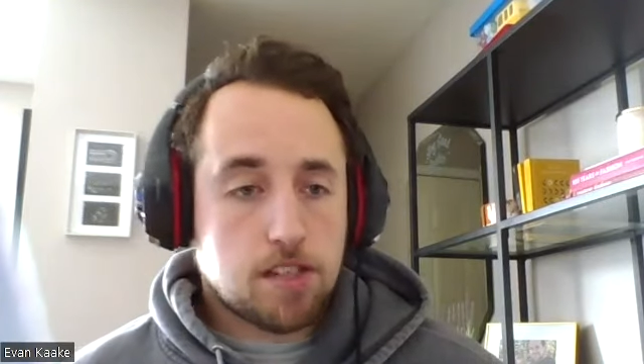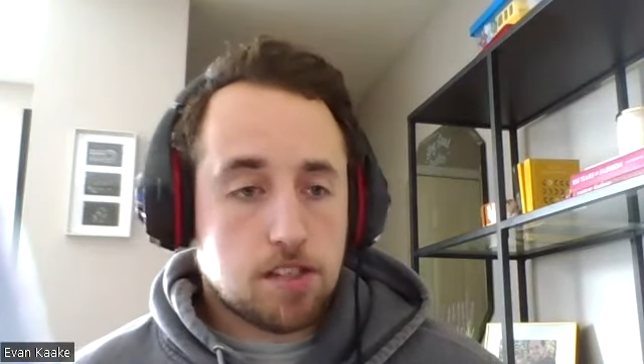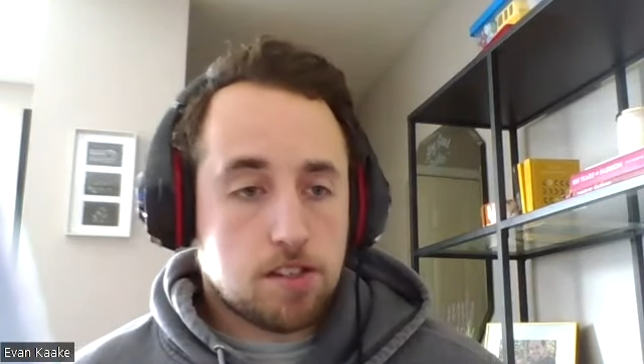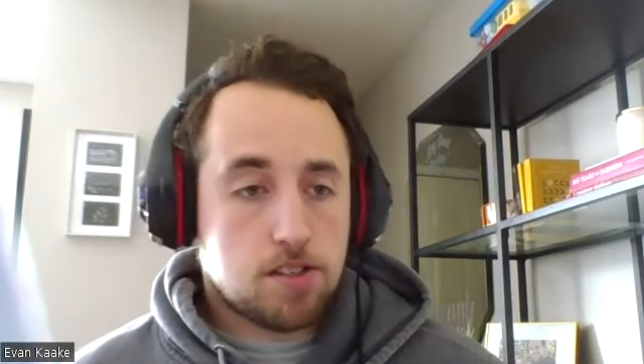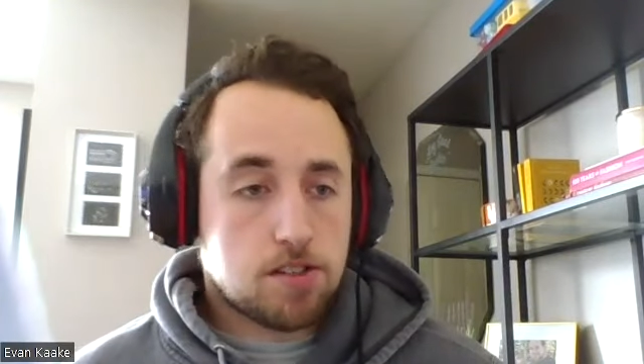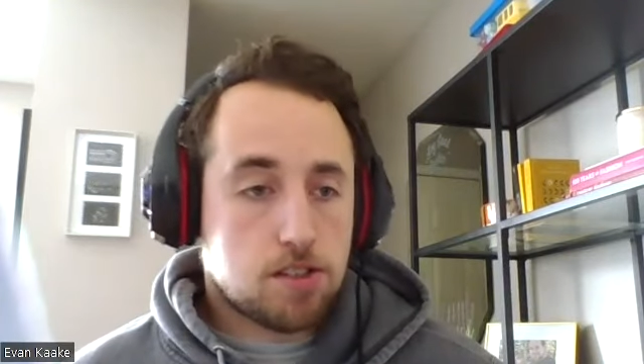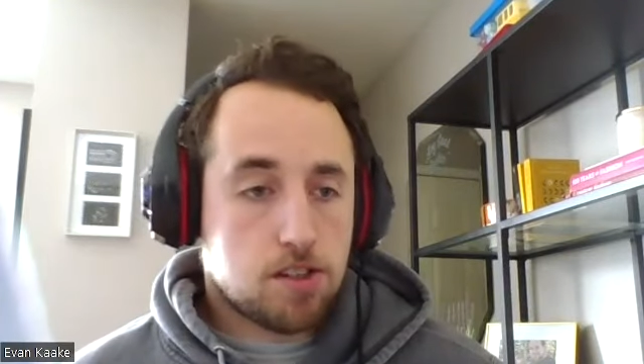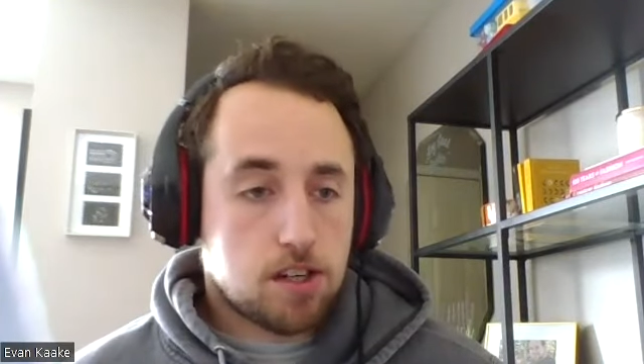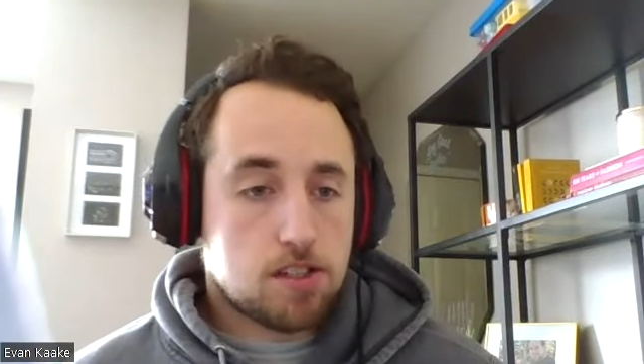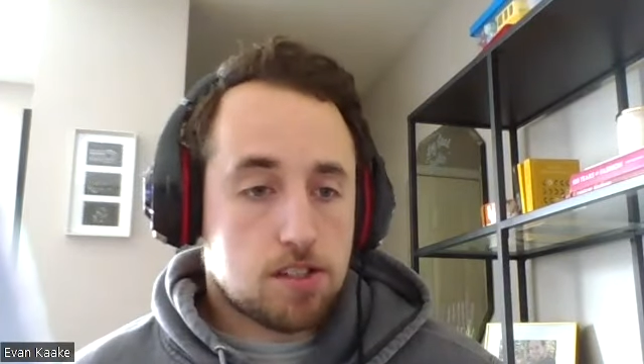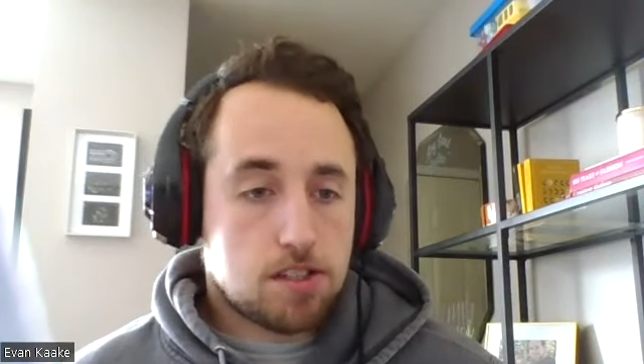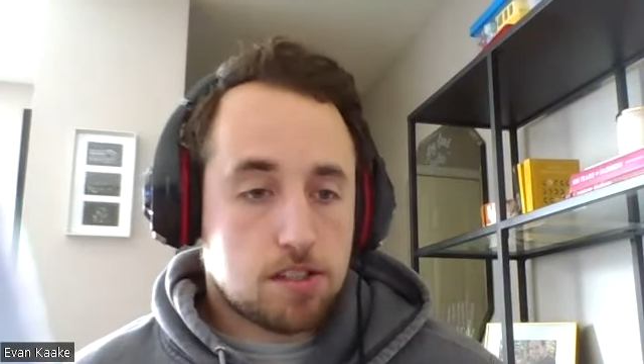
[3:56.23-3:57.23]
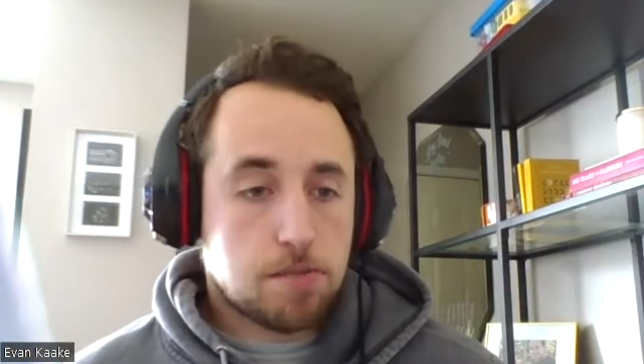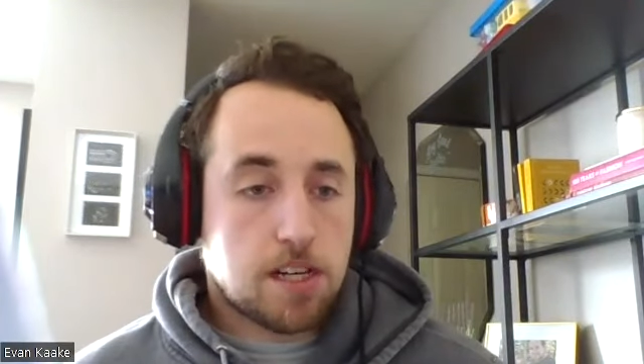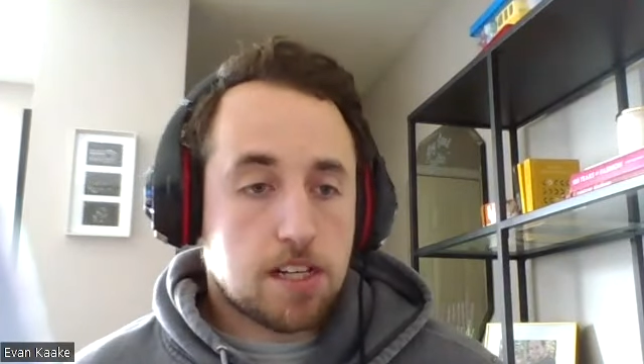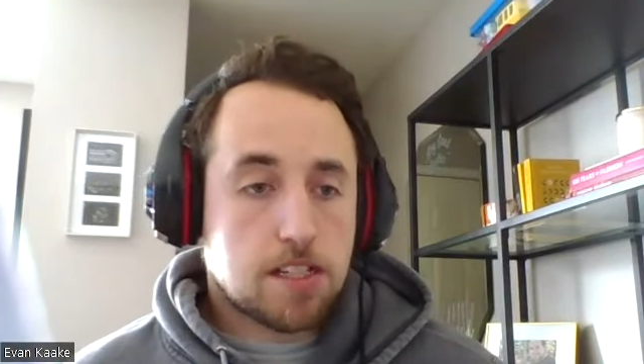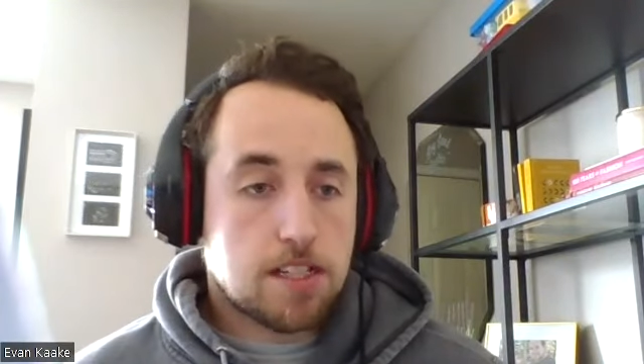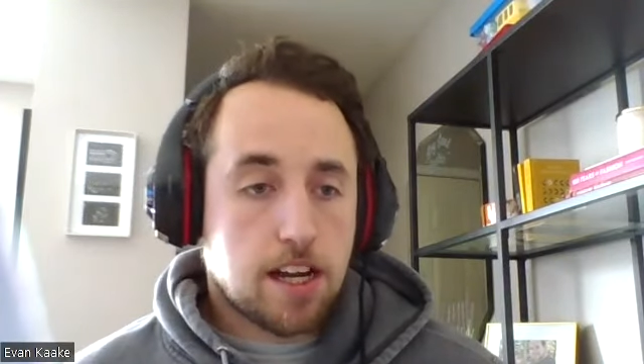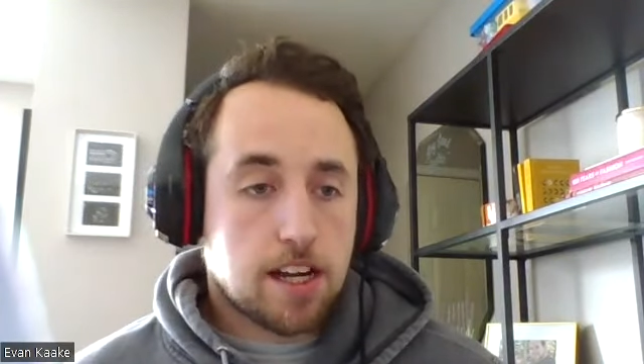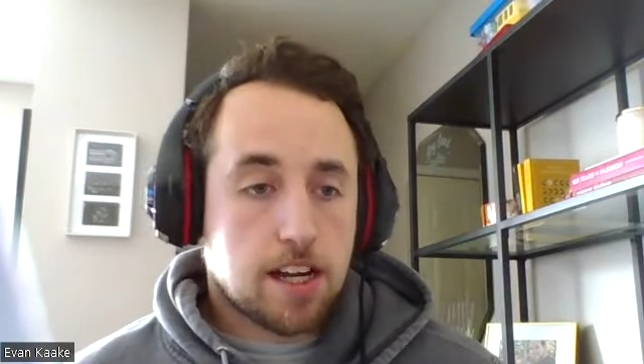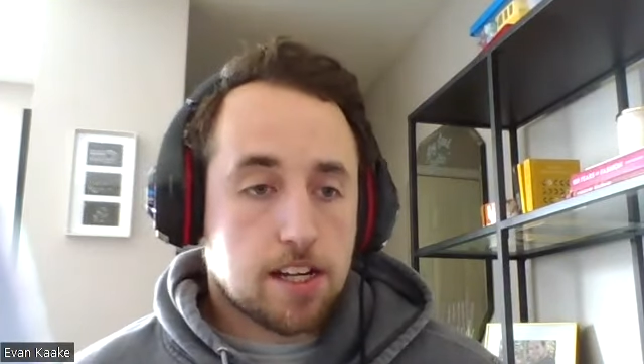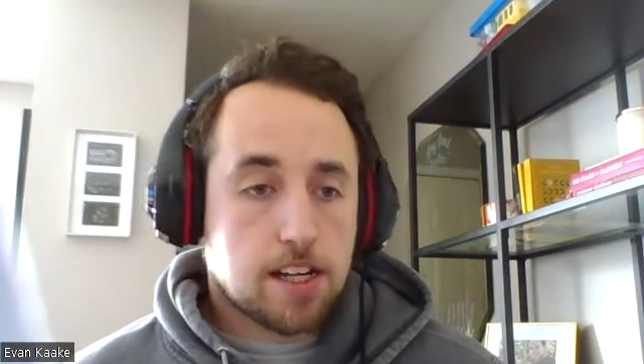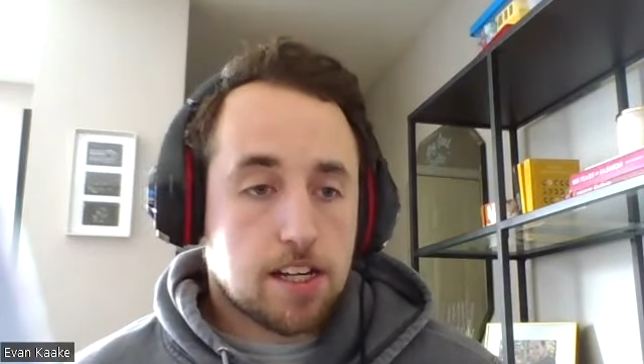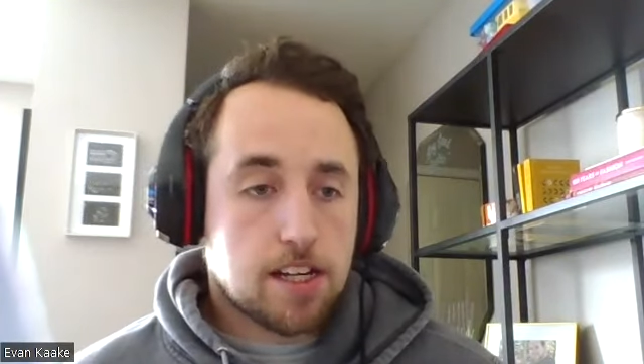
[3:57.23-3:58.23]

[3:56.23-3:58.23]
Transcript: he learns Crunch as his main attack.